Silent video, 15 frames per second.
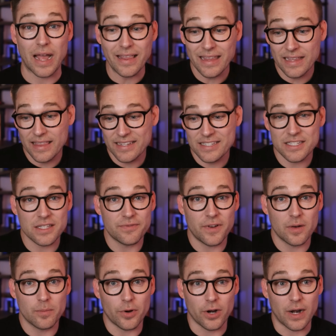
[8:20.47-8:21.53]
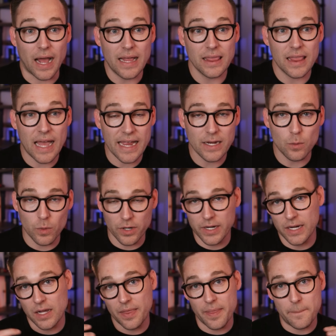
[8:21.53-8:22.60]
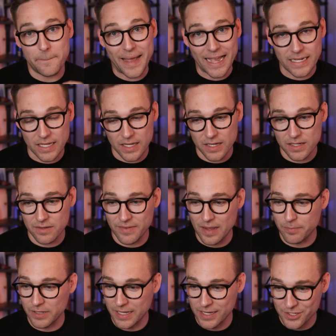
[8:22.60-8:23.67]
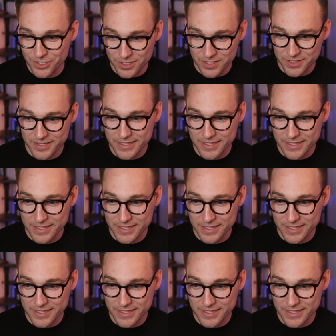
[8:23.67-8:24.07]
I think this is the fun part. I like working on the back end of applications.